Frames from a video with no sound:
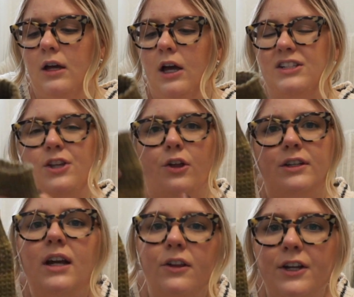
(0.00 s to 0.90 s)
a solid
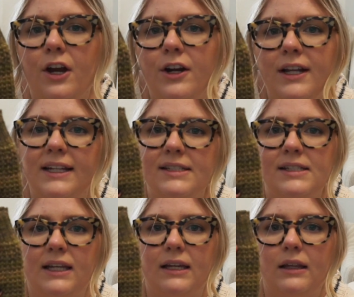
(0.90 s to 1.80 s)
color yarn and
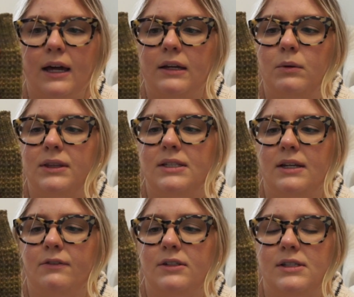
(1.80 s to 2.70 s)
see like what the
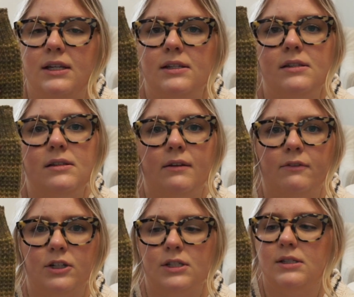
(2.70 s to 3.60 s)
difference is
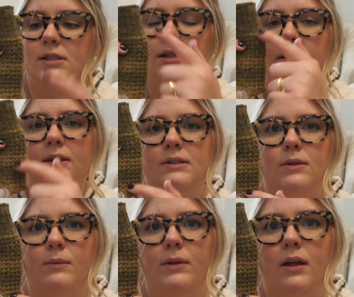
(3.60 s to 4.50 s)
versus this
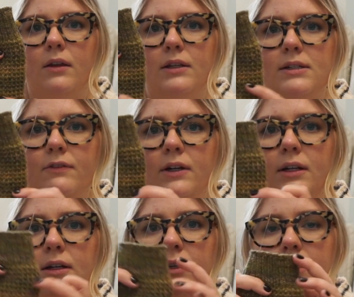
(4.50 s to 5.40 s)
one with all the different
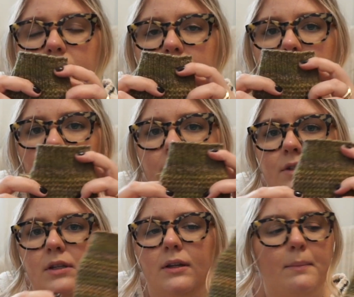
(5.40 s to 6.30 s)

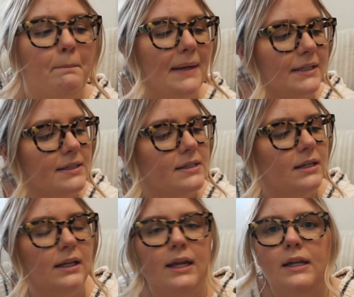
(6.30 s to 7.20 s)
colors mixed
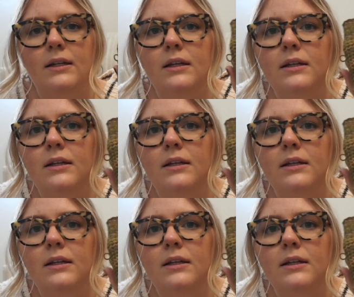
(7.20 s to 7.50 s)
in.